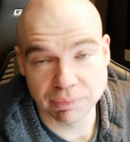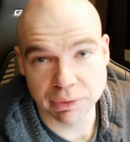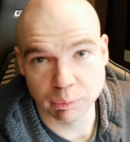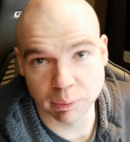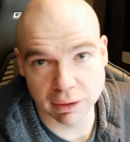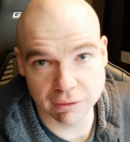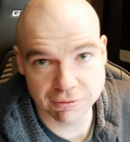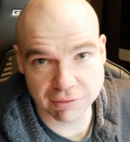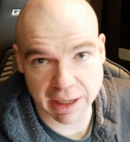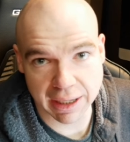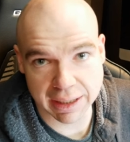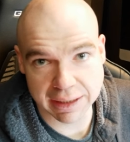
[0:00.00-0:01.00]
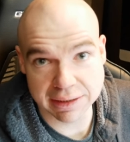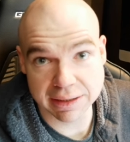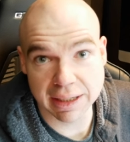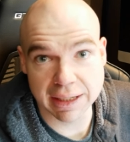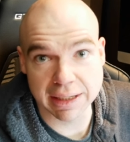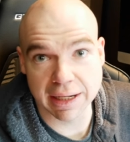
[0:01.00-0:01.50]
will find
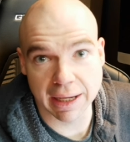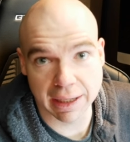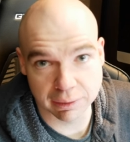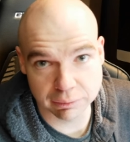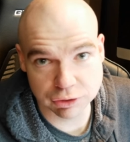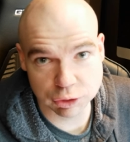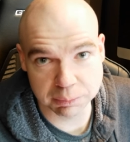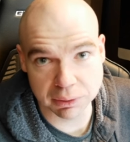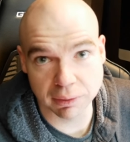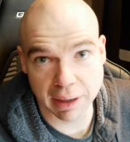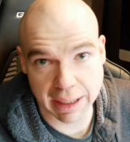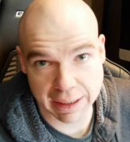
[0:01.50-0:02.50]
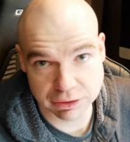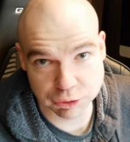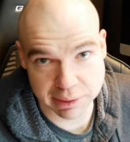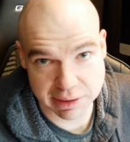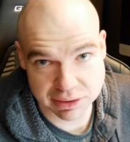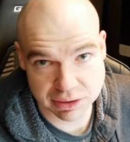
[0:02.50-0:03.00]
an eligible
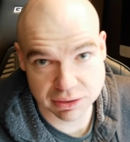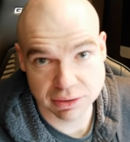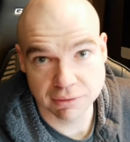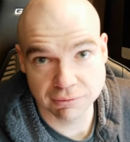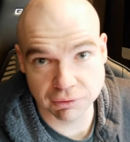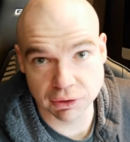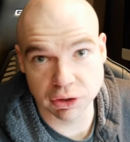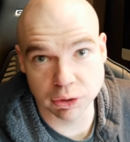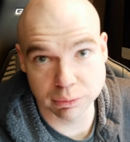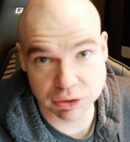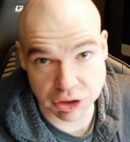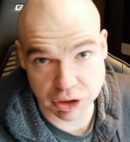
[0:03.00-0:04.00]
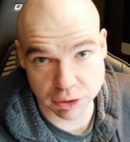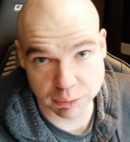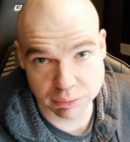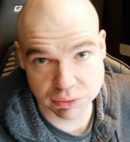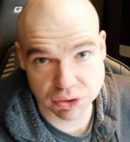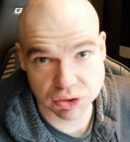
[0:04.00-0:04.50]
address for you to
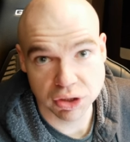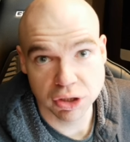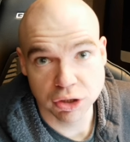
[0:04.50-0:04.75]
use